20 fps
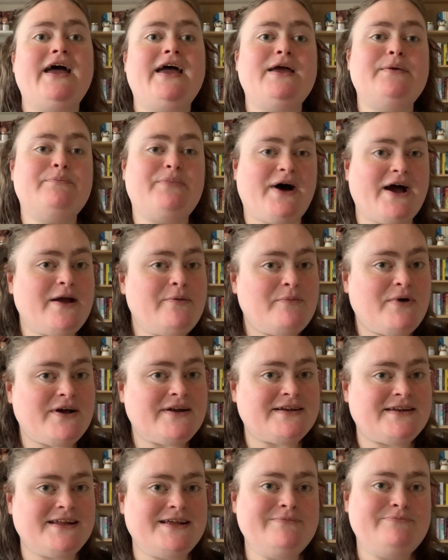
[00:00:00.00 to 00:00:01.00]
a
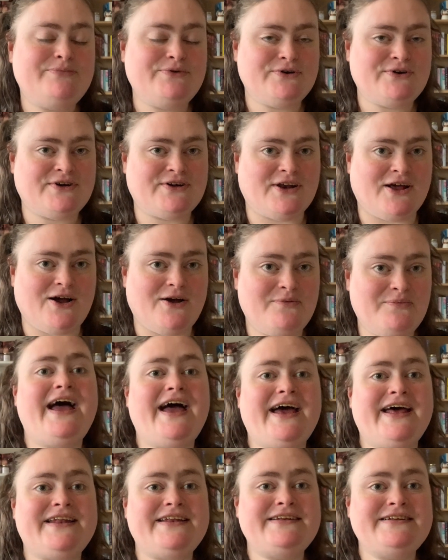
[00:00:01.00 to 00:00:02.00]
bi-monthly book club,
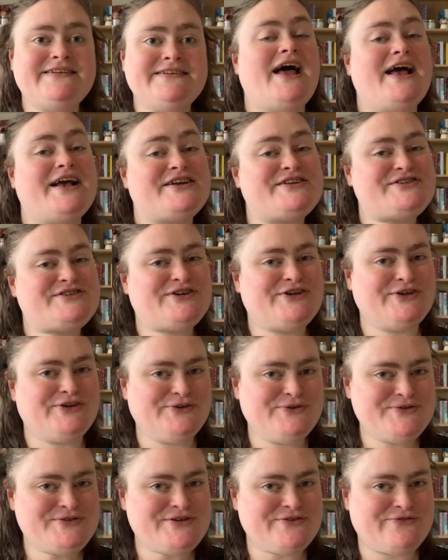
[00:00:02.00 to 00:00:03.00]
and
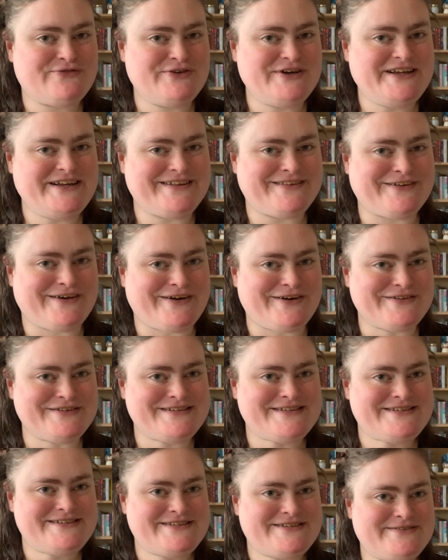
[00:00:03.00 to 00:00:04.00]
exclusive
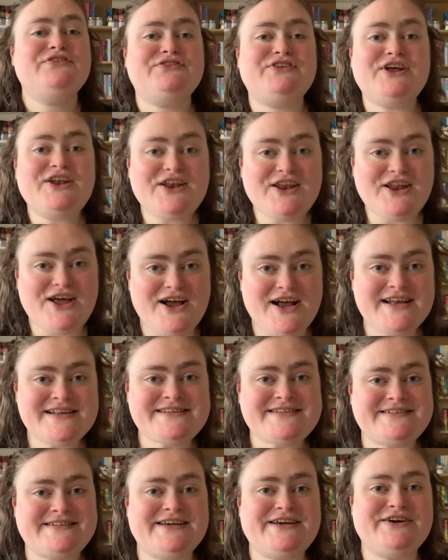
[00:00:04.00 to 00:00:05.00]
readathons. The
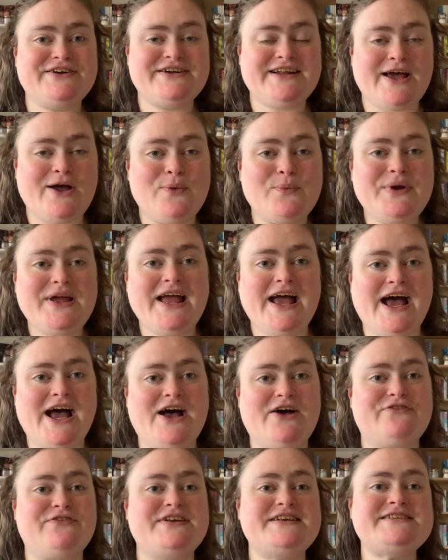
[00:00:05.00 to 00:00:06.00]
last tier that we
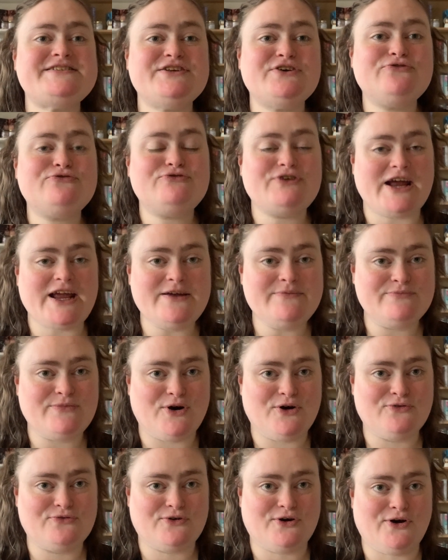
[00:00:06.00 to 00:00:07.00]
have is the
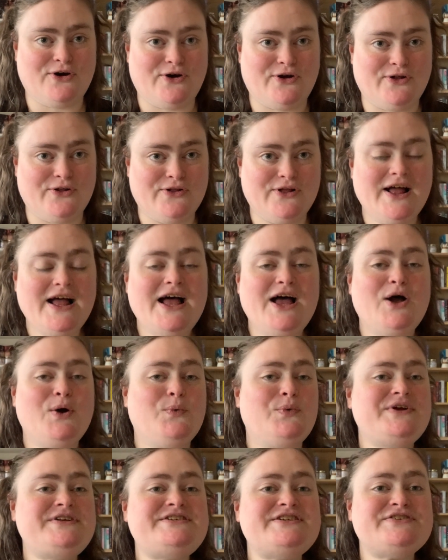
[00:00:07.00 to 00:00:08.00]
rainbow roll,
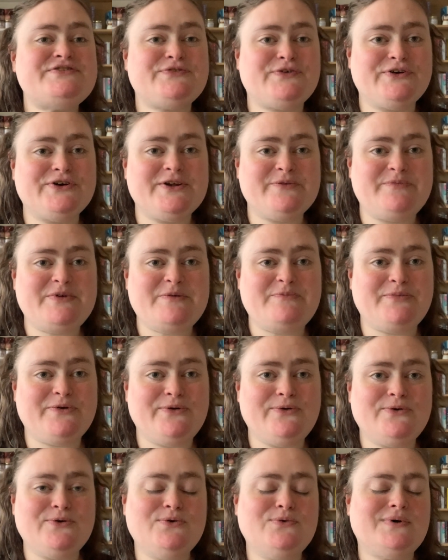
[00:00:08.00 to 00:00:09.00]
which is for the
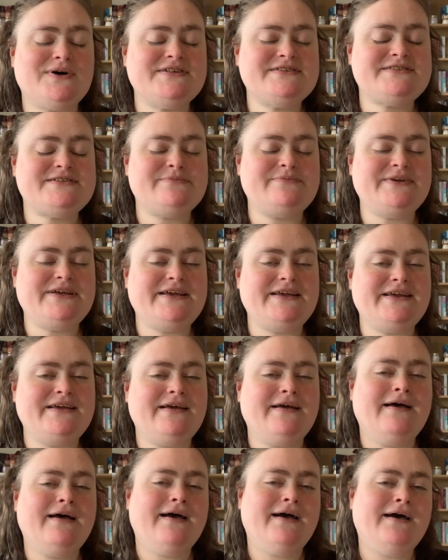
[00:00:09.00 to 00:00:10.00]
people who want to
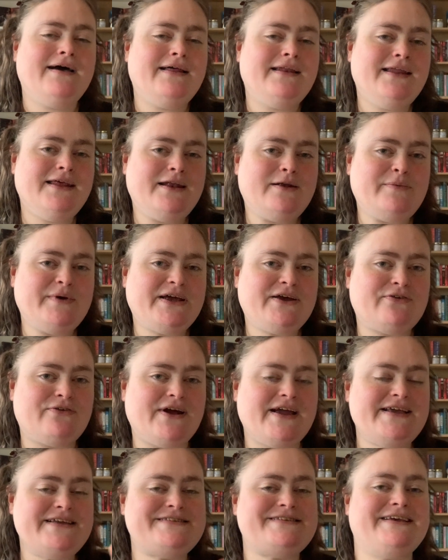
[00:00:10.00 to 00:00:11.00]
be a little bit
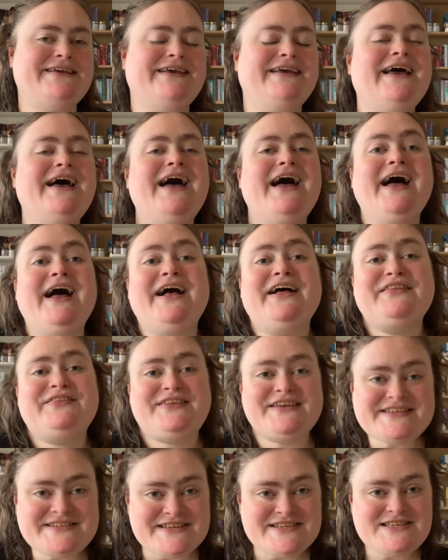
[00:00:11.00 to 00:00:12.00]
crazy.
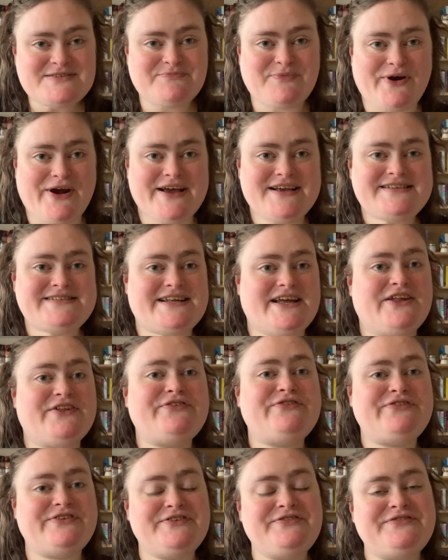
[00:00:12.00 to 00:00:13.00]
This is priced at
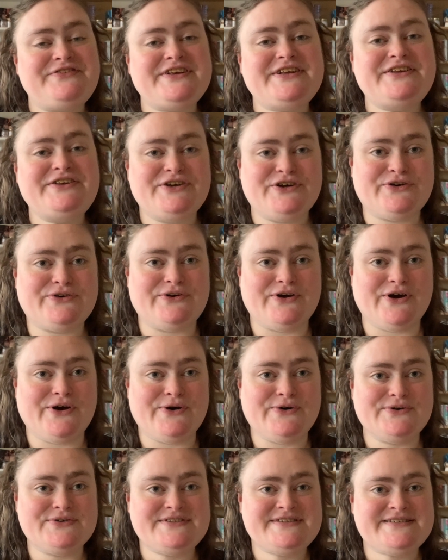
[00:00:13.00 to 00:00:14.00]
15
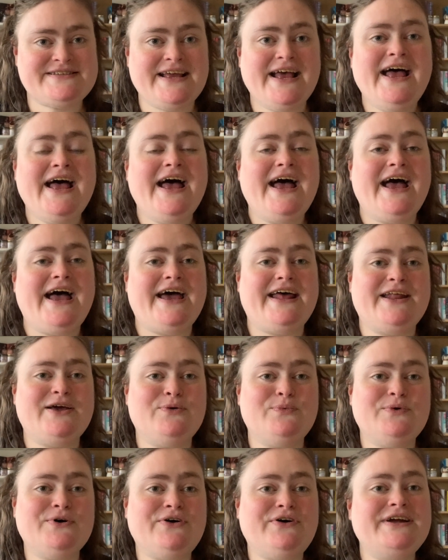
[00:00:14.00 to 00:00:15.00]
euros and
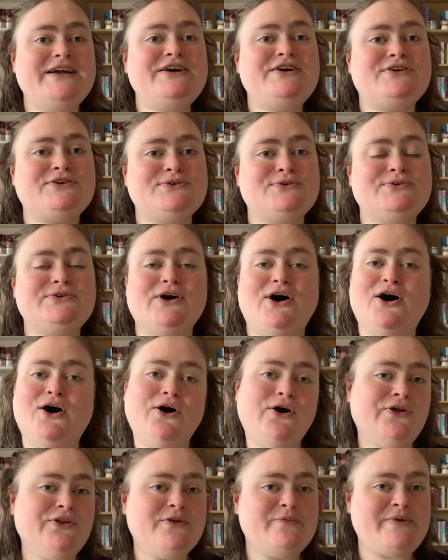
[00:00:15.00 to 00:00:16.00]
it will include
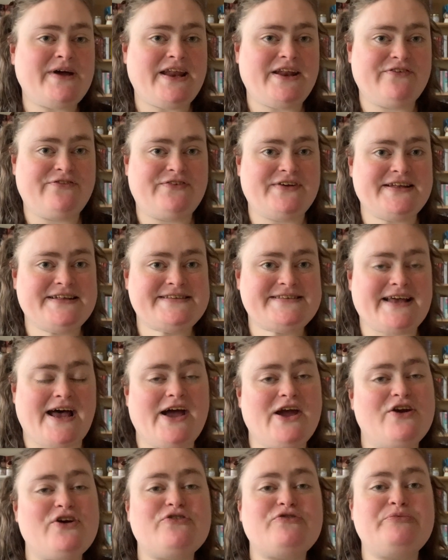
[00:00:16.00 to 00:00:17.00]
all the benefits
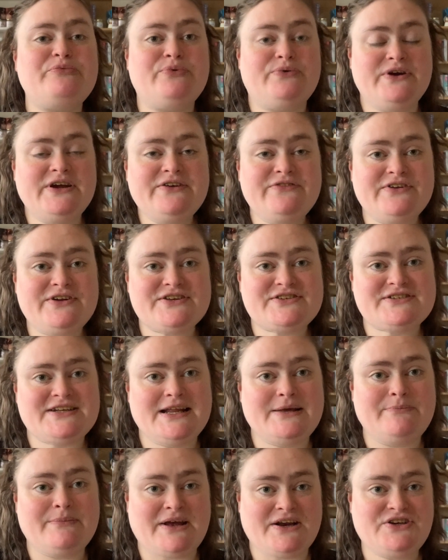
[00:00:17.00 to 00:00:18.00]
I have
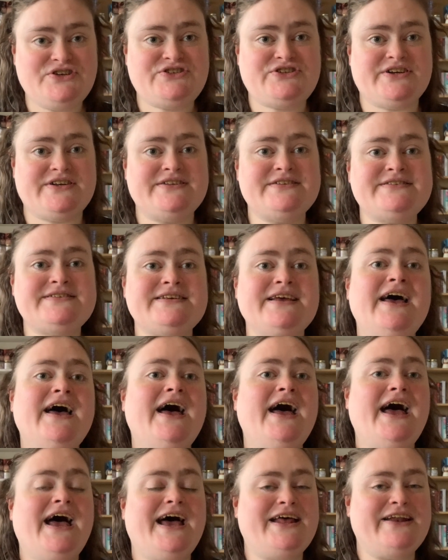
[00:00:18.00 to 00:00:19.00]
previously mentioned
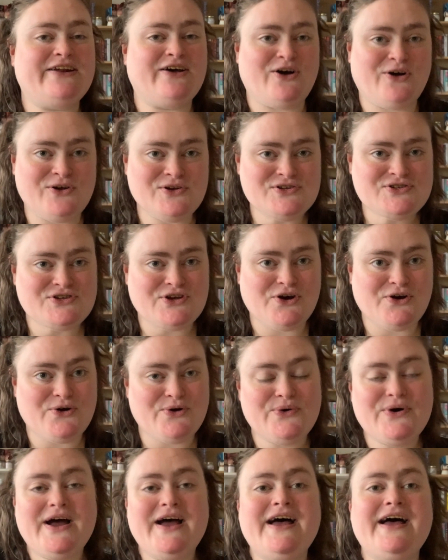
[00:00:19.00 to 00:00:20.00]
and
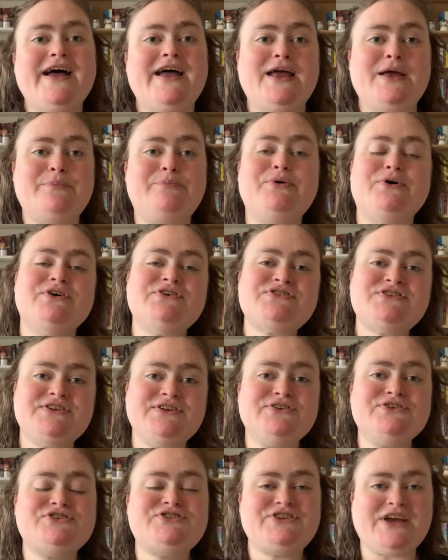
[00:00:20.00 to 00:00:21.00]
also a
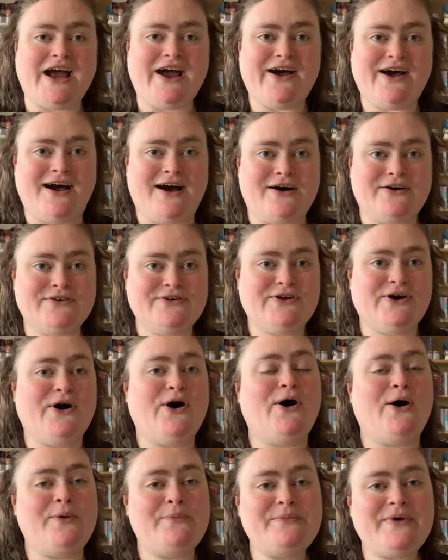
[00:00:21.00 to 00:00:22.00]
personal shout out
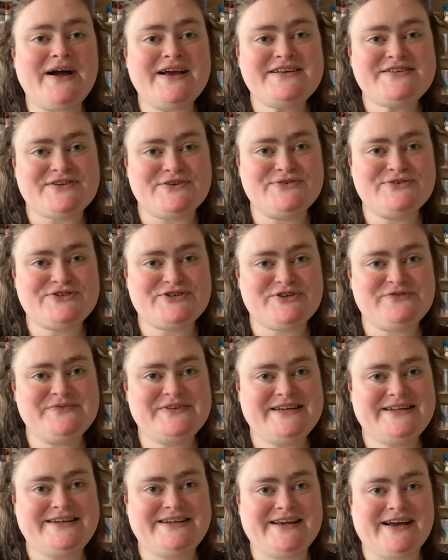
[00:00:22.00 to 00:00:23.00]
on my social
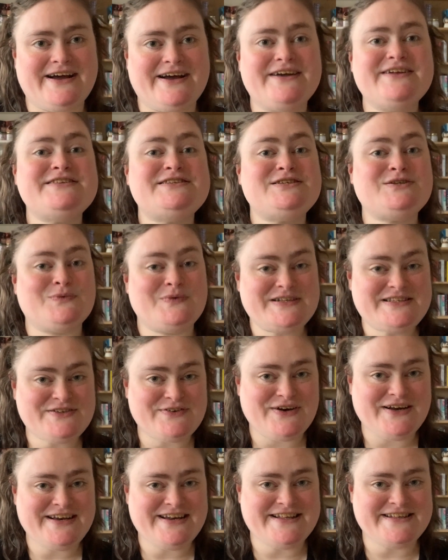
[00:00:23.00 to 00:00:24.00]
media,
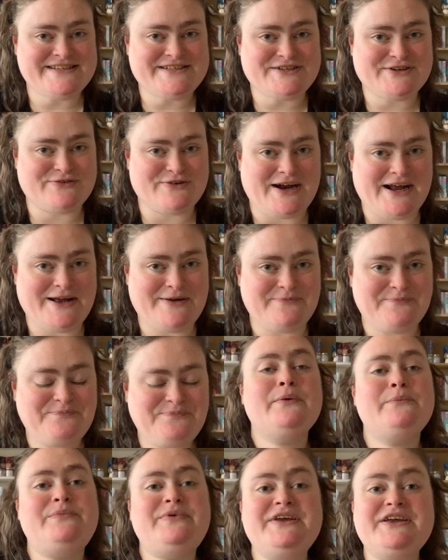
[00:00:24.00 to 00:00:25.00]
Twitter and Instagram,
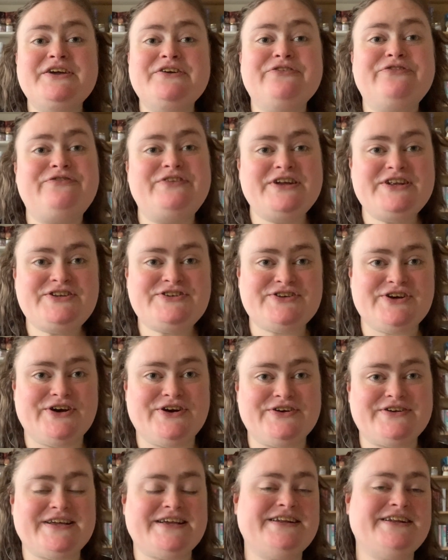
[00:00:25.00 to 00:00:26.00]
being
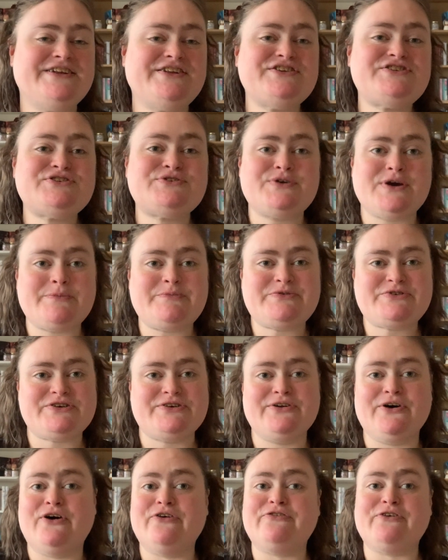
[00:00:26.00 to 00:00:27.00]
featured in the
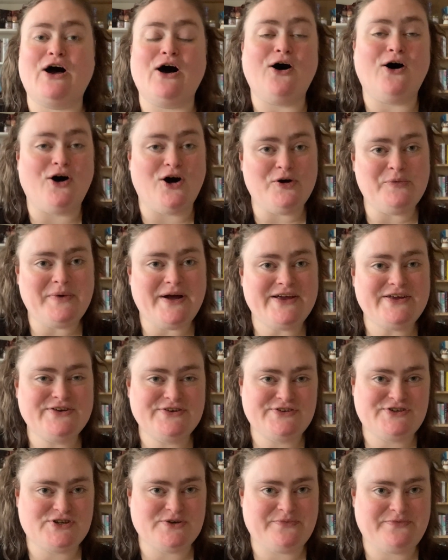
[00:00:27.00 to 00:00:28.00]
description of all my
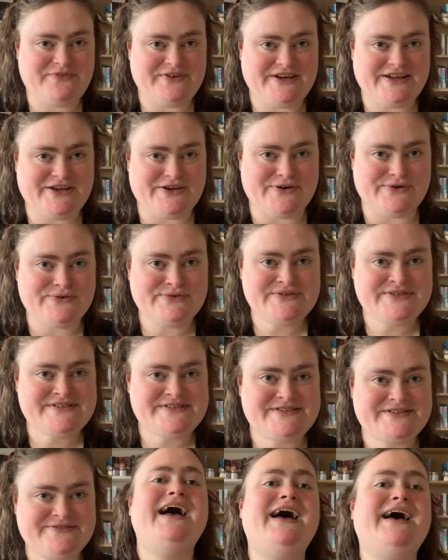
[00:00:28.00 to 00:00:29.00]
YouTube
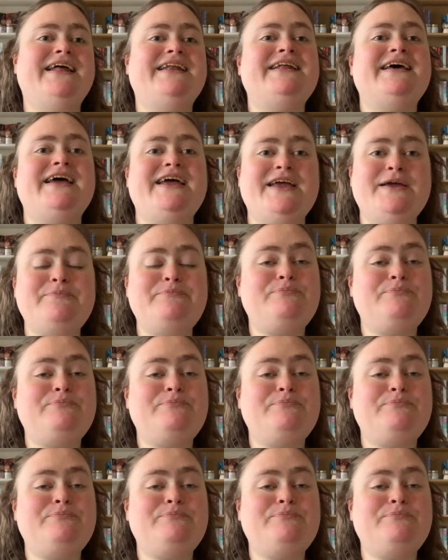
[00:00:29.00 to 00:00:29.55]
videos, and a